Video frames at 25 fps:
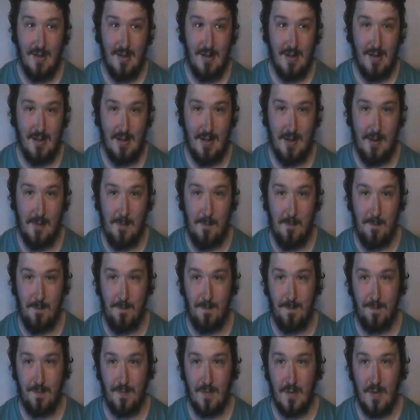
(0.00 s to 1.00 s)

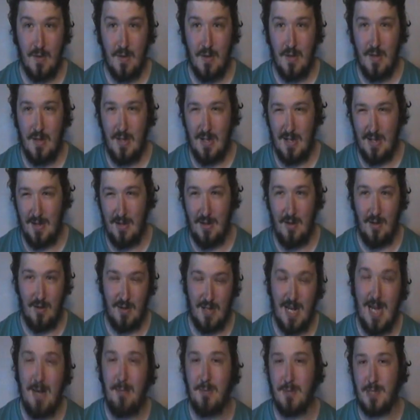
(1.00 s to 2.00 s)

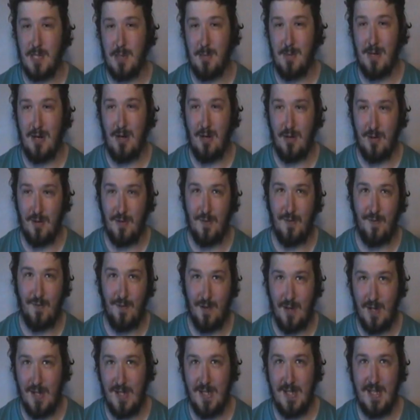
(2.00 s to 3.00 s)
Games come out on a
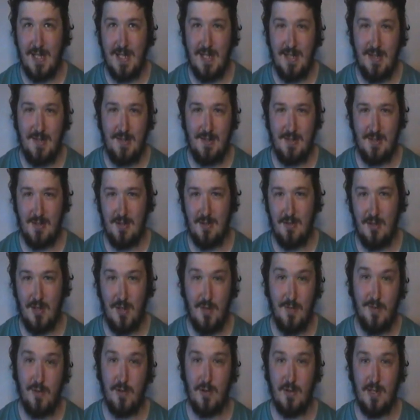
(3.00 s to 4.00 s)
Friday, so
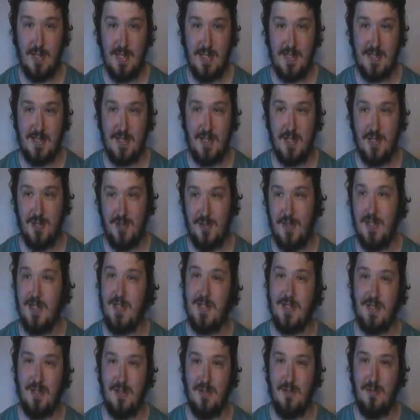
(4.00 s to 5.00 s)
over in this country,
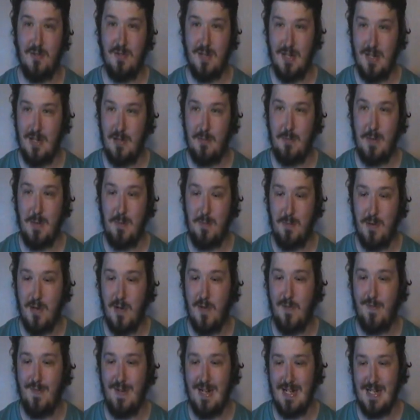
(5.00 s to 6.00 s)
so it'll be
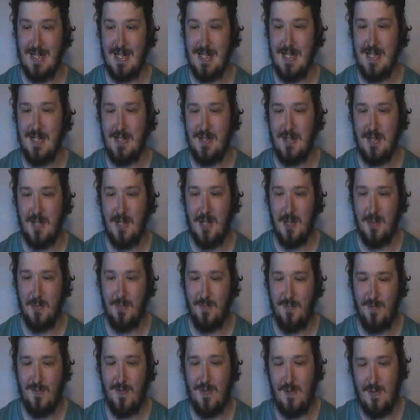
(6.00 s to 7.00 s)
perfect in
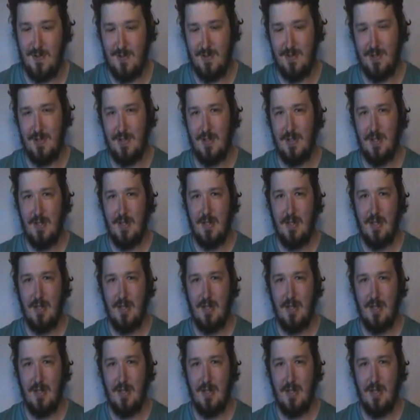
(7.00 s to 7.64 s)
time for